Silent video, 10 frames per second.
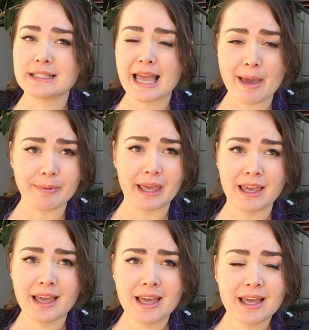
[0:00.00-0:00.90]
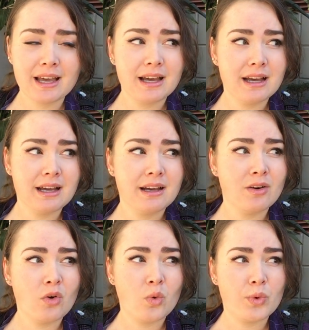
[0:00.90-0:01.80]
us happy
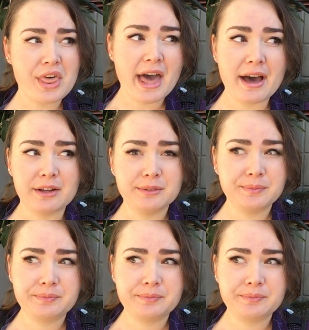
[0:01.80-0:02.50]
without